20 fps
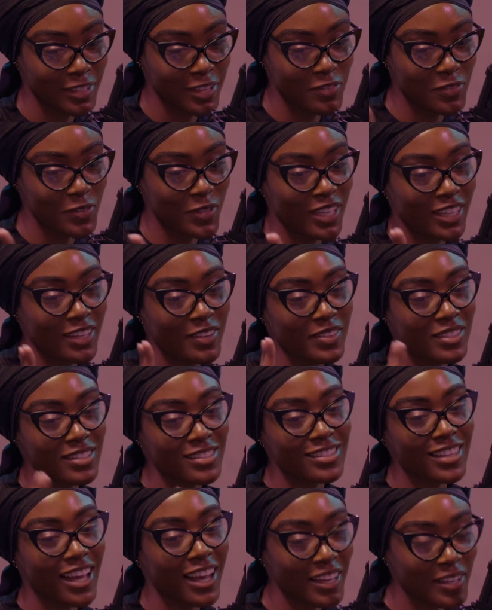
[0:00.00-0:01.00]
If you can hear the
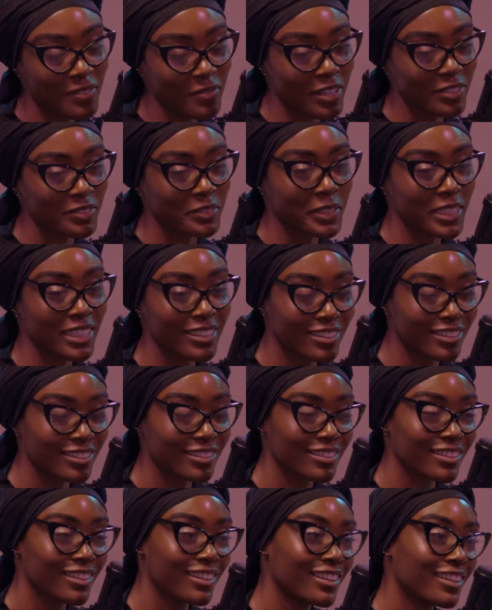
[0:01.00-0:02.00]
sigh in my
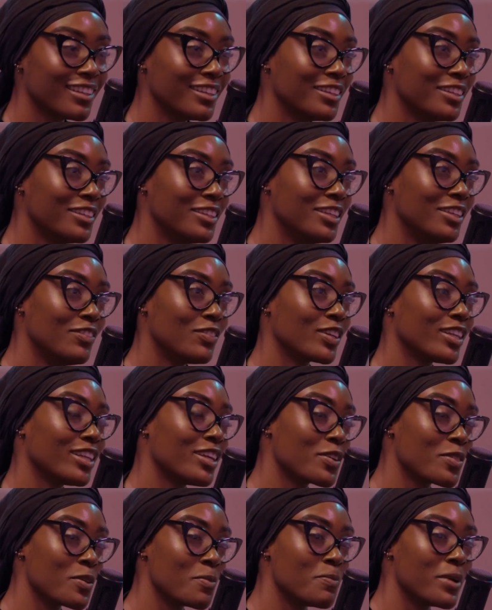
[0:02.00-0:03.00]
voice, if you can
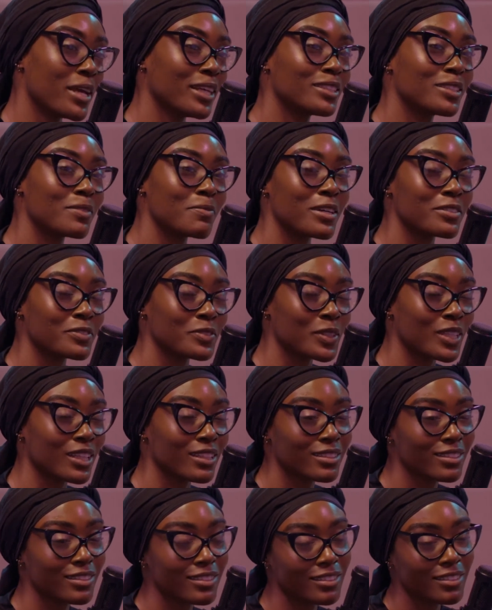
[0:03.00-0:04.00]
hear the bass in my
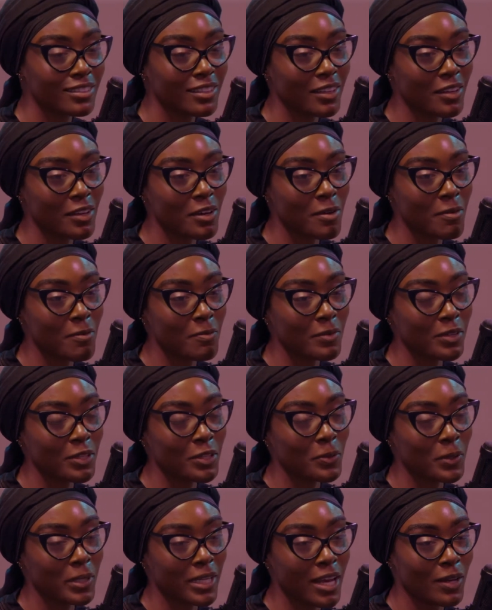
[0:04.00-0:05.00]
voice,
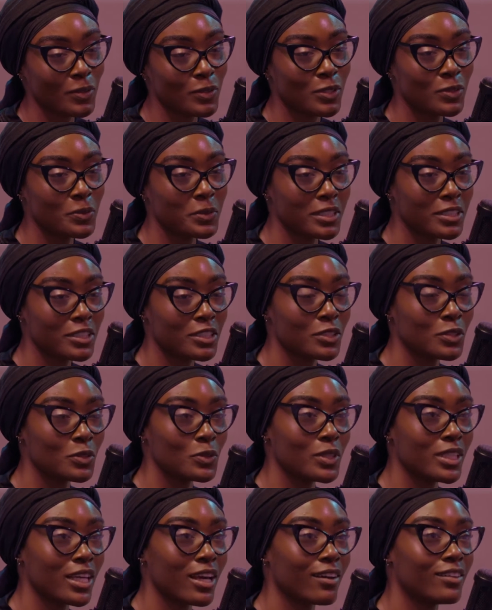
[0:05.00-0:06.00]
you are now tuned into
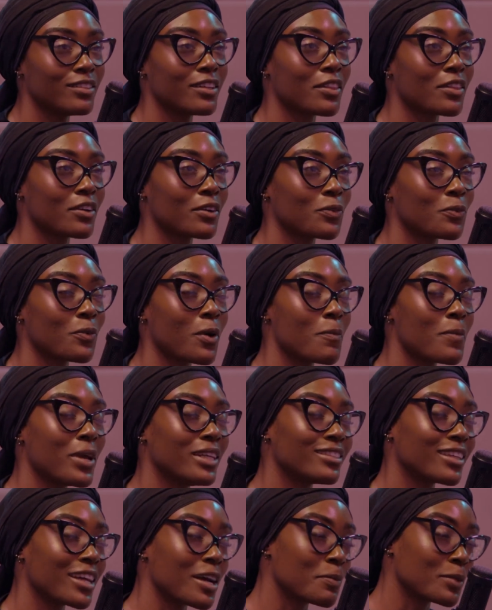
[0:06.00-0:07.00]
yet another
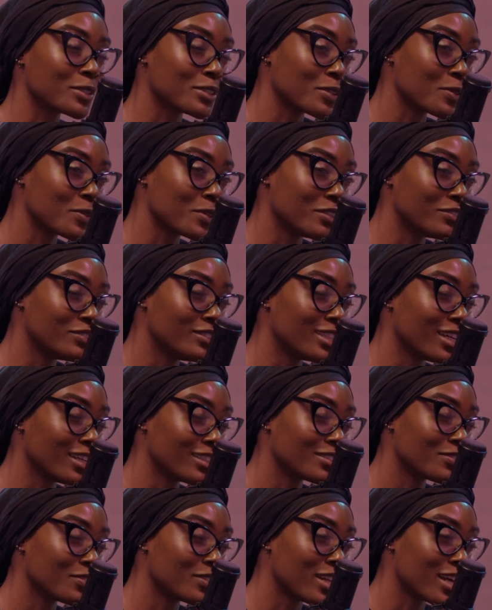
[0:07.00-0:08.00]
amazing episode of
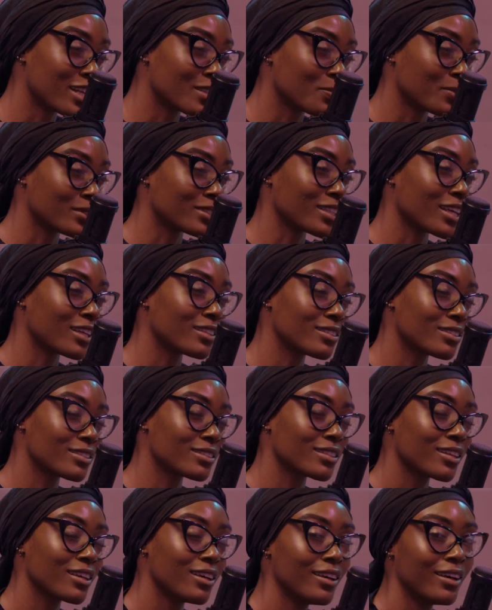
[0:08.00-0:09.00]
Jess Finesse
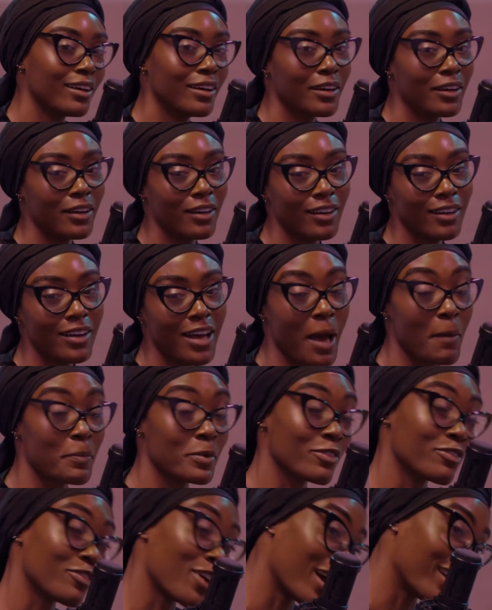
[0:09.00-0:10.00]
Presents.
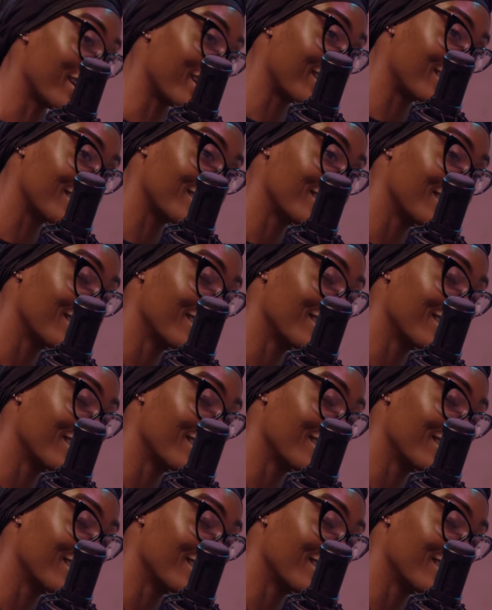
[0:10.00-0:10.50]
Happy Friday.